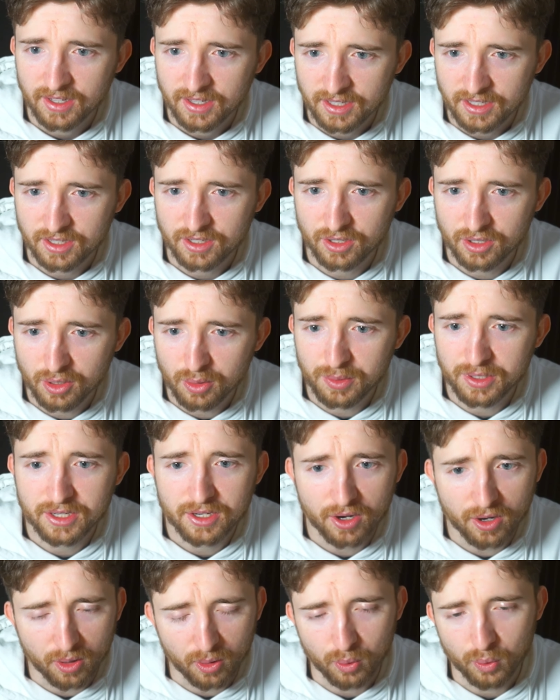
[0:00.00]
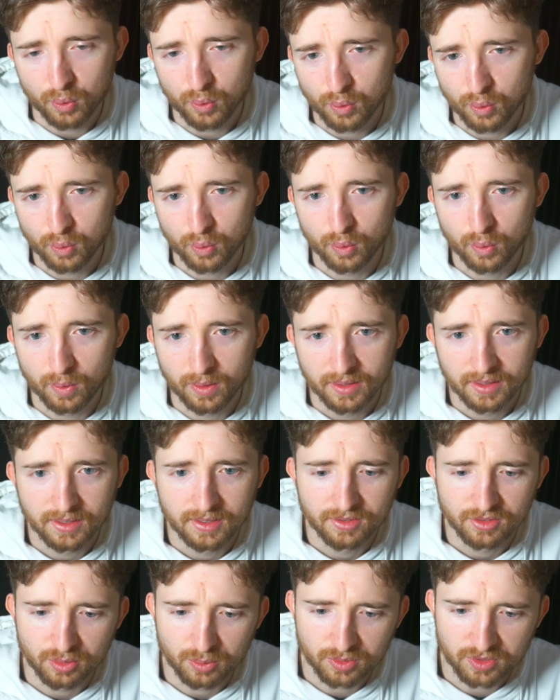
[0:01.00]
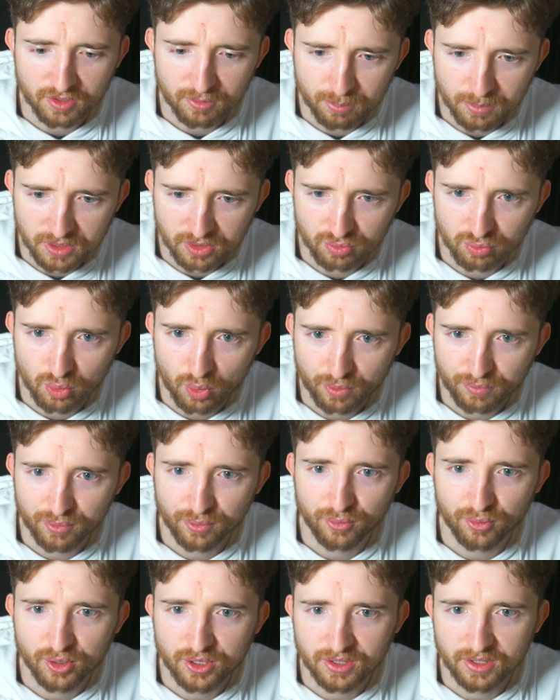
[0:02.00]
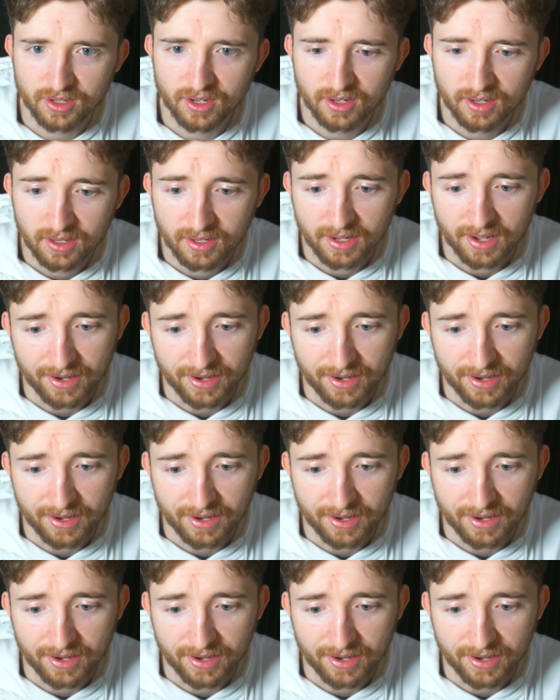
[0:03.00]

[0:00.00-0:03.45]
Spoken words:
He can only go... Oh, so he's giving me his rook for free there.